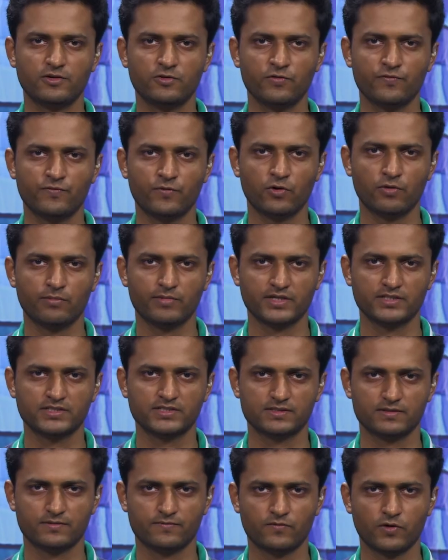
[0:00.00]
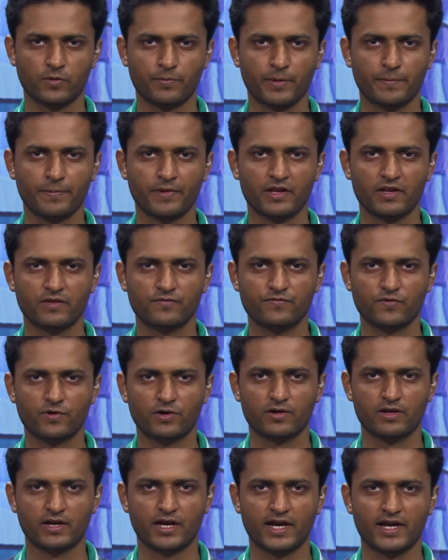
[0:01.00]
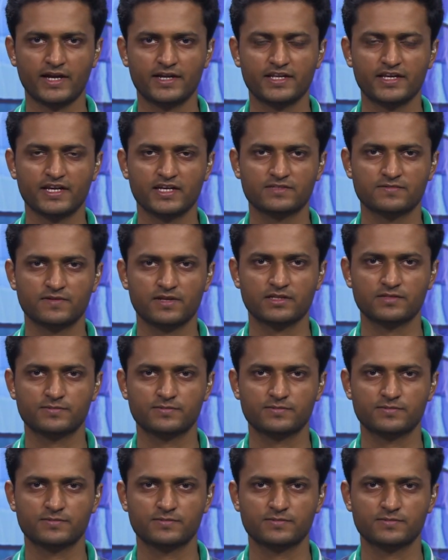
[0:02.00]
to 4 months for preparing for IIT as well